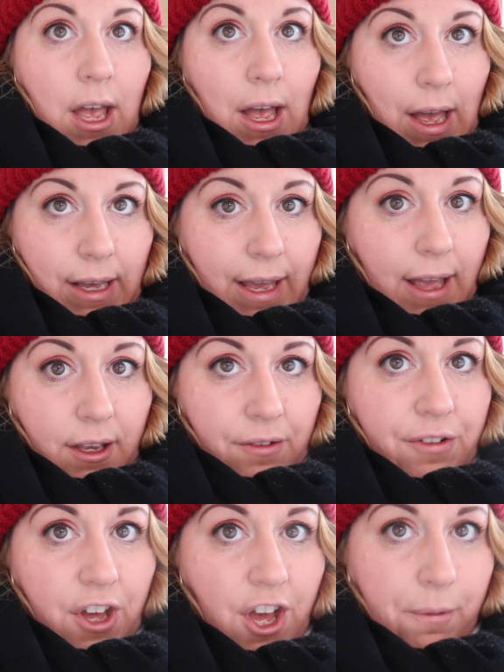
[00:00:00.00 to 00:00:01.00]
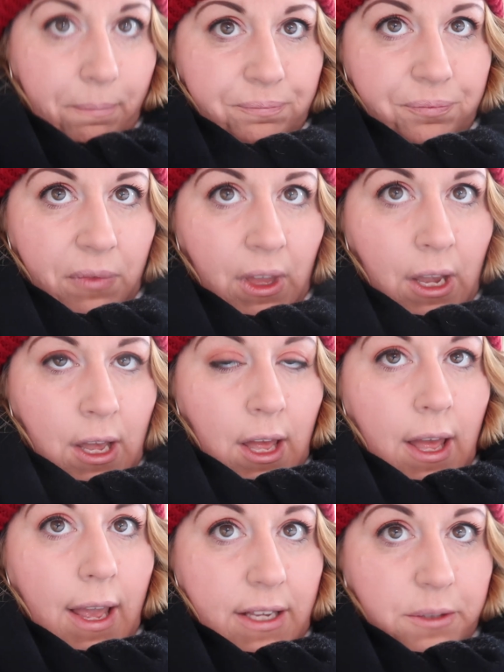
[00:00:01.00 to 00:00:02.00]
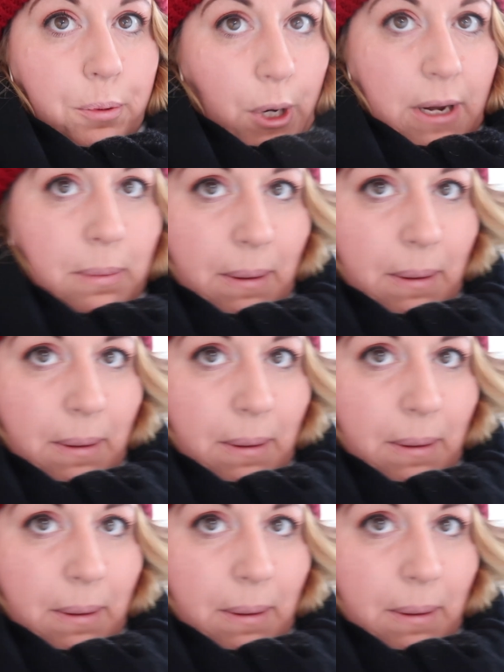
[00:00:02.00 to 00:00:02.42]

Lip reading: I can confirm it's pretty